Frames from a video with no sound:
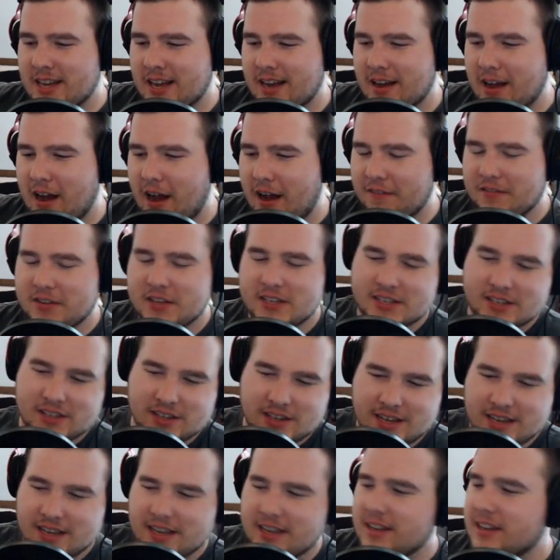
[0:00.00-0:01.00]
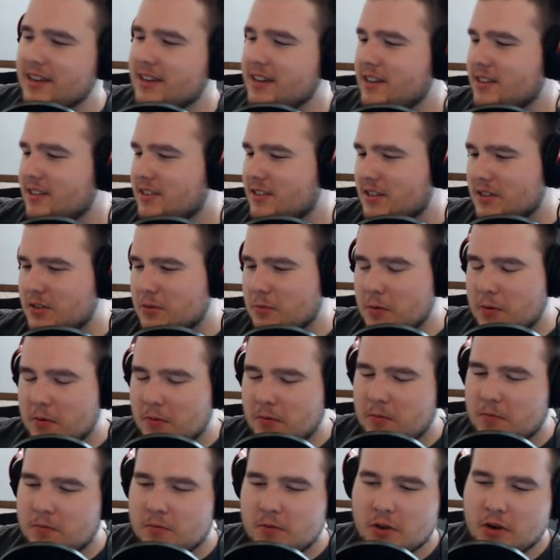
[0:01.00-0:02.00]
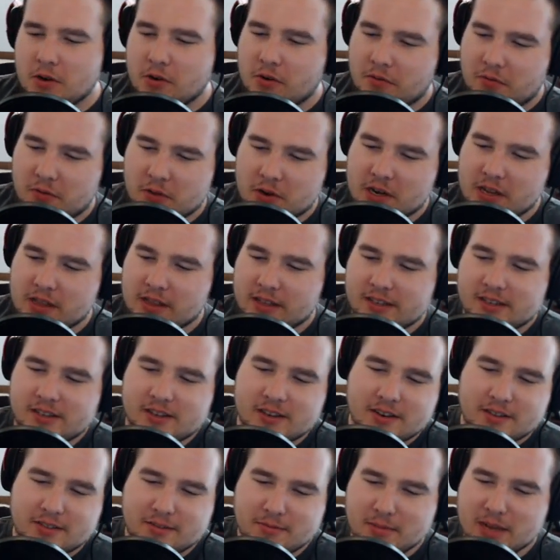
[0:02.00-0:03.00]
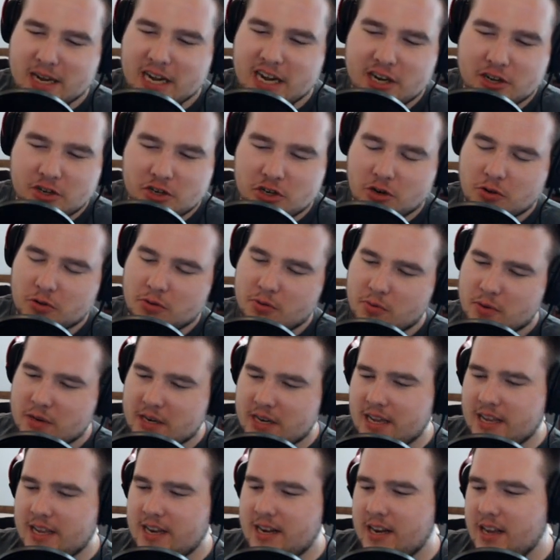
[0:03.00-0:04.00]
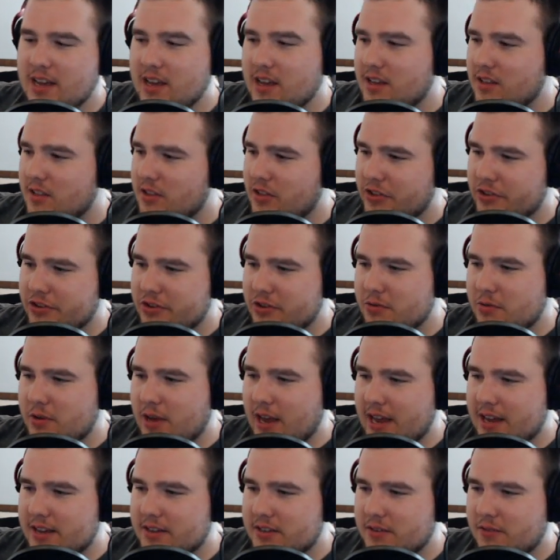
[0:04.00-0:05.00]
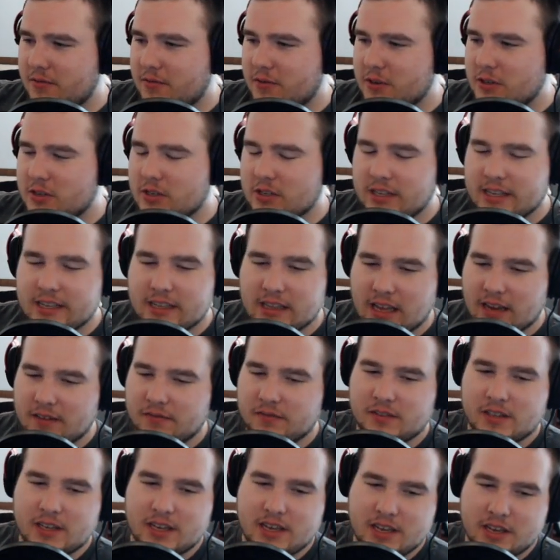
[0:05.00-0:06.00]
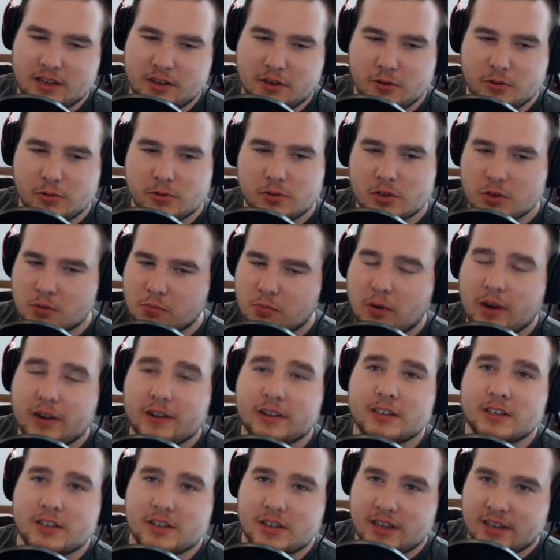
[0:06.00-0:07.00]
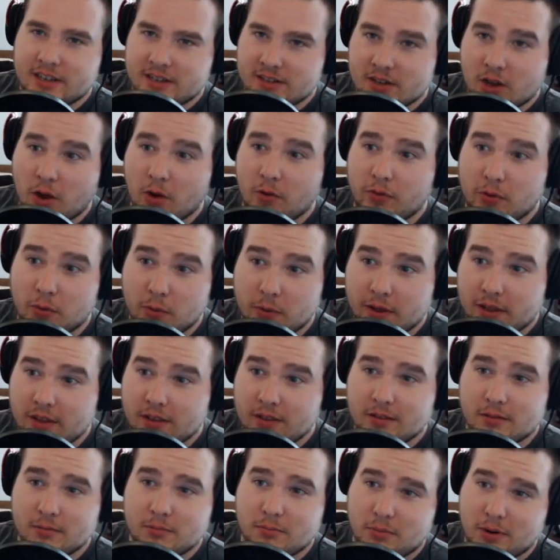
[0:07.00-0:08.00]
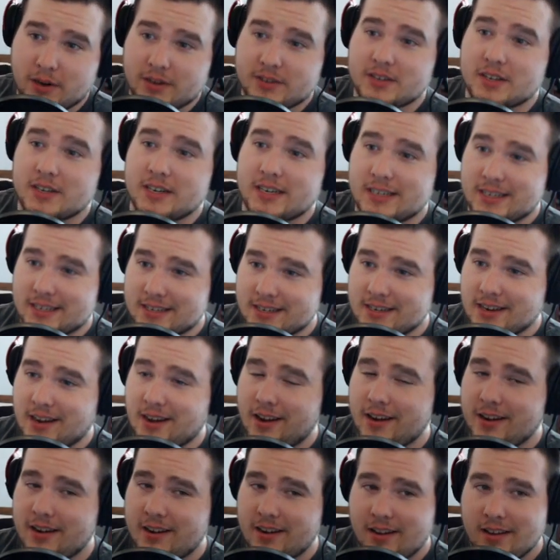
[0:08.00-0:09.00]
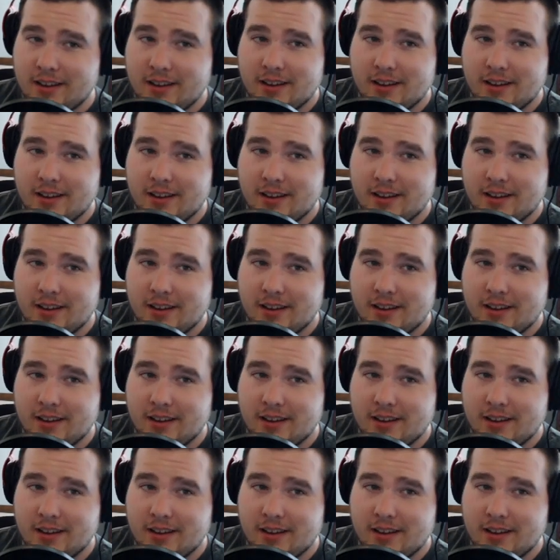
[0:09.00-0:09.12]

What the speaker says: Obviously, since we, if you didn't listen to the mini show that we did, the UK has officially left the EU, so Brexit is over with. Brexit is done.